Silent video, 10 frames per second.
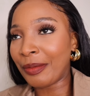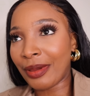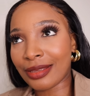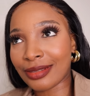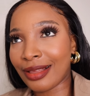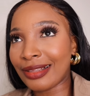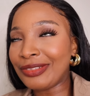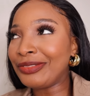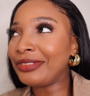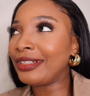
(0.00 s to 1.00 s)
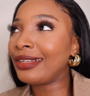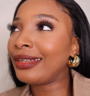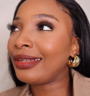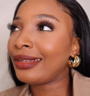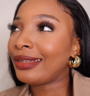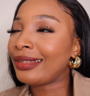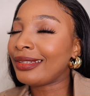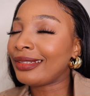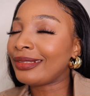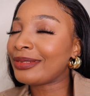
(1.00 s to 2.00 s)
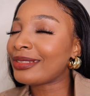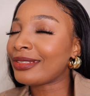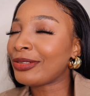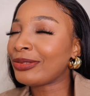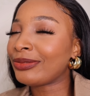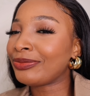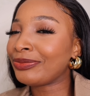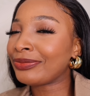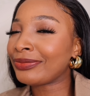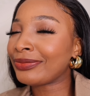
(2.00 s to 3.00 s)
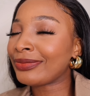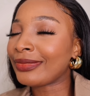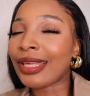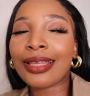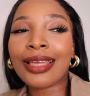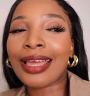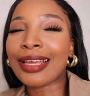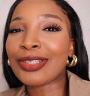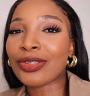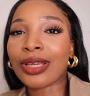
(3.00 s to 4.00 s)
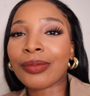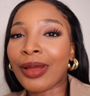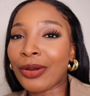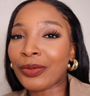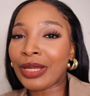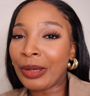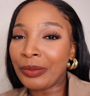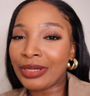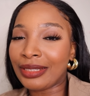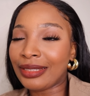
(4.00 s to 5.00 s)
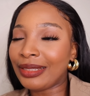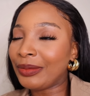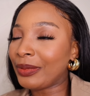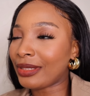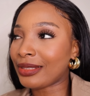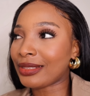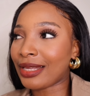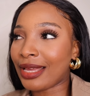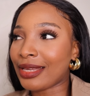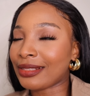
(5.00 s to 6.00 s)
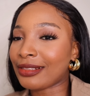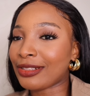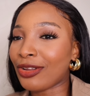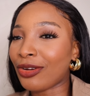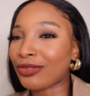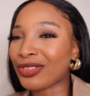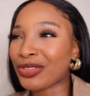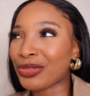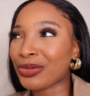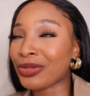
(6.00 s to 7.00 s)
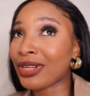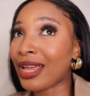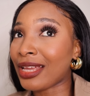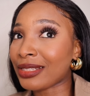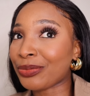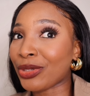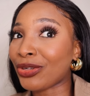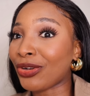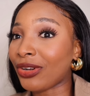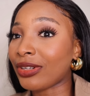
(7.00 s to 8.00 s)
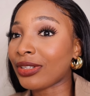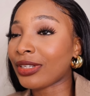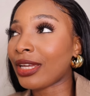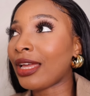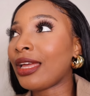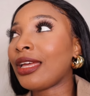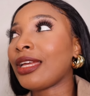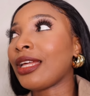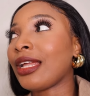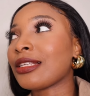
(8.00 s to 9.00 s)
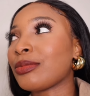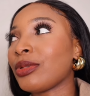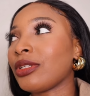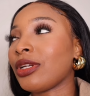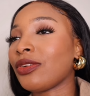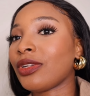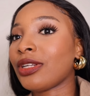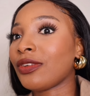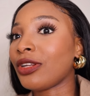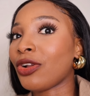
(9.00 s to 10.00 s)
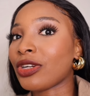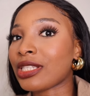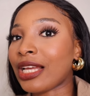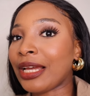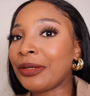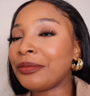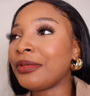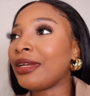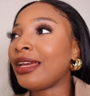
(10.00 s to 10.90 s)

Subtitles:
myself, you know, enjoying my own company, because guys, it's long overdue. It has been long. It has been a really long time.